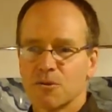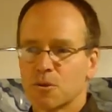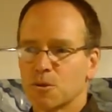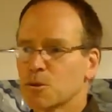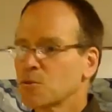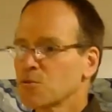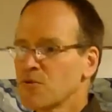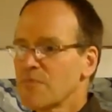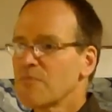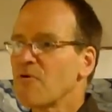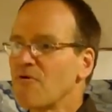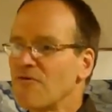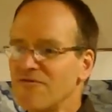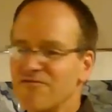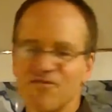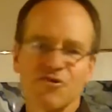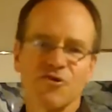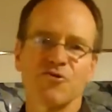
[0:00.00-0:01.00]

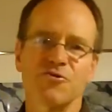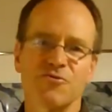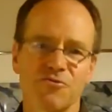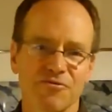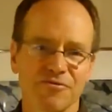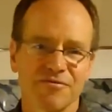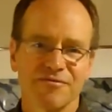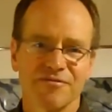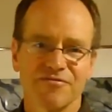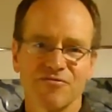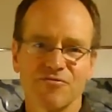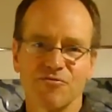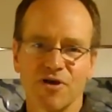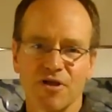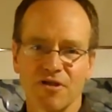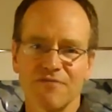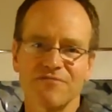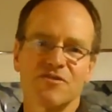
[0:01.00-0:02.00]
triple view, if you
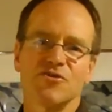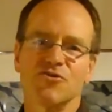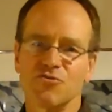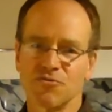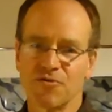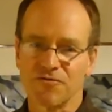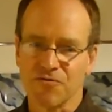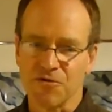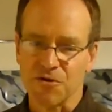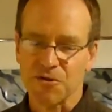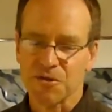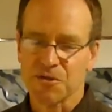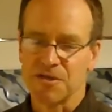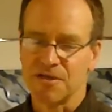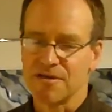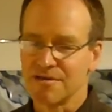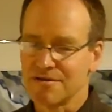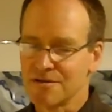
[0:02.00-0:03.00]
will, of the universe,
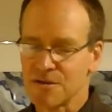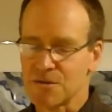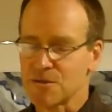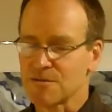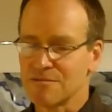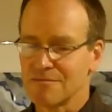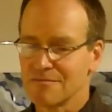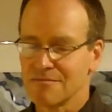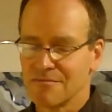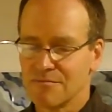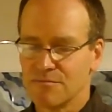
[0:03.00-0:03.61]
it just